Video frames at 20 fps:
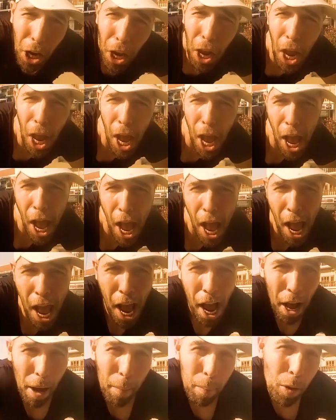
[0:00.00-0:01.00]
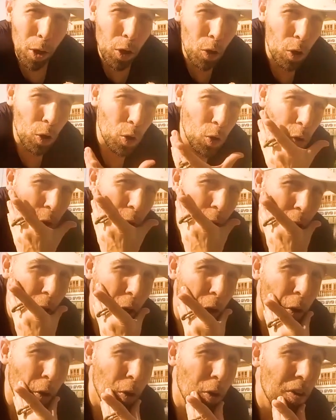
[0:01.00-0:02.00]
Yeah, but not doing
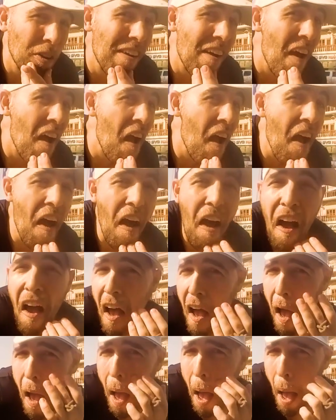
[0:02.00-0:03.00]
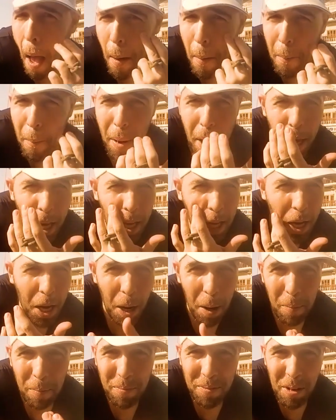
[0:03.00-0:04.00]
your
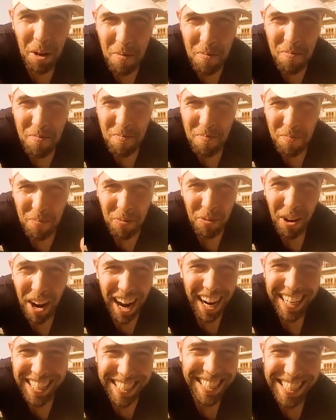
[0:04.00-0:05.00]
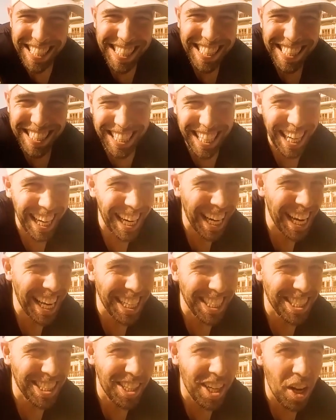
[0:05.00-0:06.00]
makeup. Practicing.
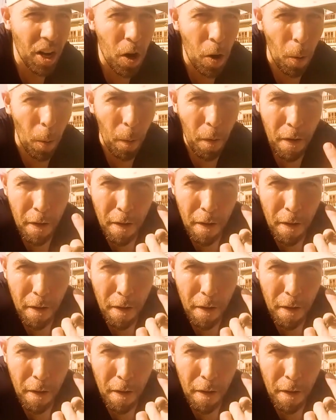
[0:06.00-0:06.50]
Let's go.